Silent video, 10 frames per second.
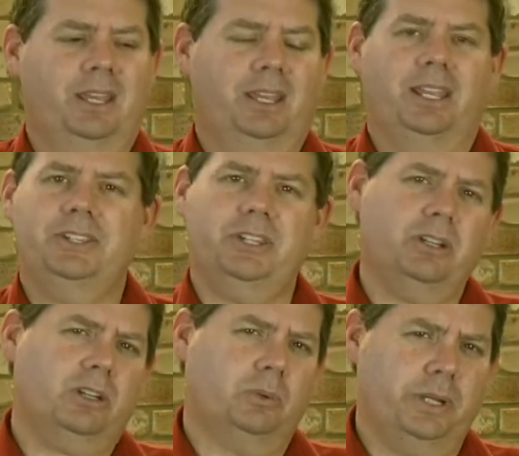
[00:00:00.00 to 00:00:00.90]
Is it a
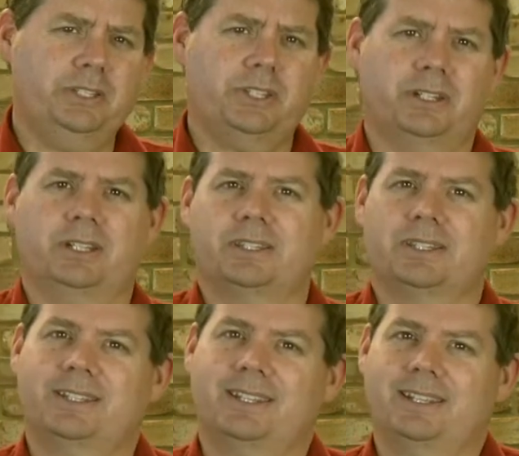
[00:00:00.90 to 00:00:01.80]

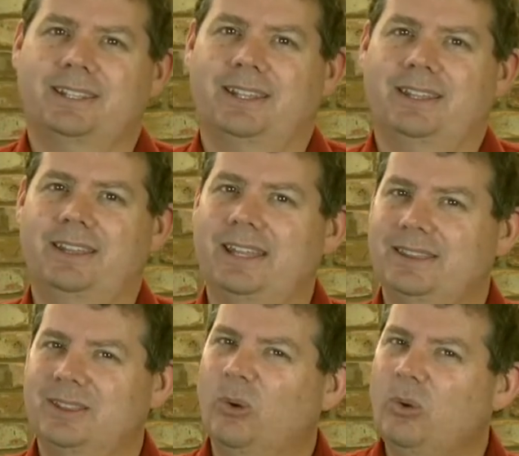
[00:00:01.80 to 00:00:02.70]
coincidence that
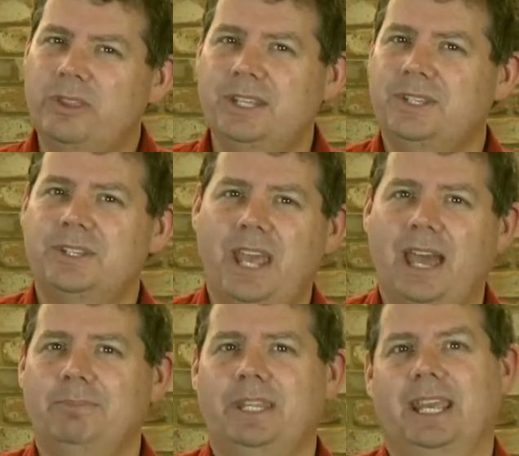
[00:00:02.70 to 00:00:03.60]
all this is
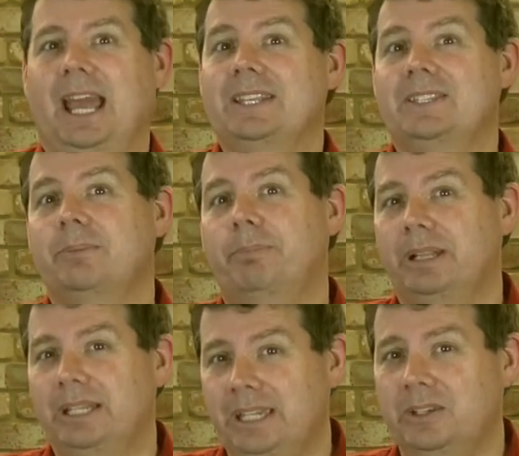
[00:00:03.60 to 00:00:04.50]
happening as the
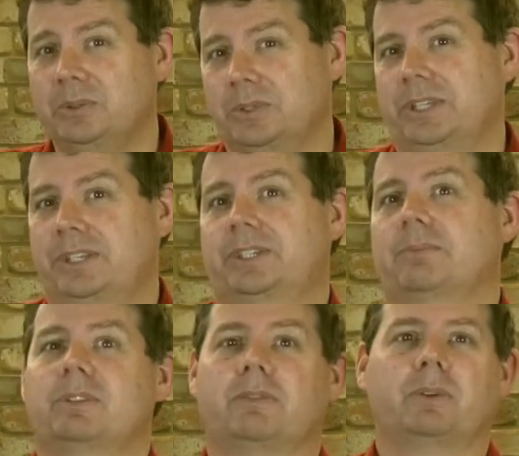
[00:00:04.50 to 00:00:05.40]
political
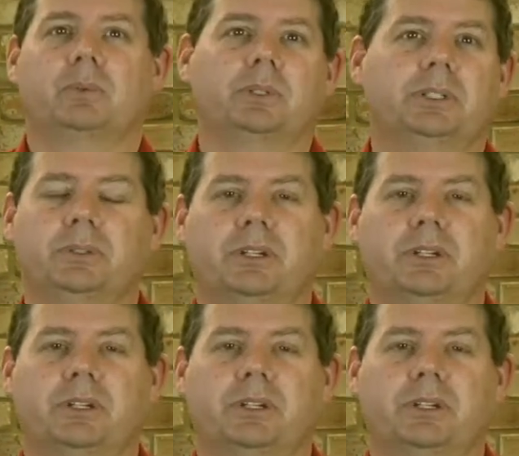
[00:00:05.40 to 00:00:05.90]
systems of the world are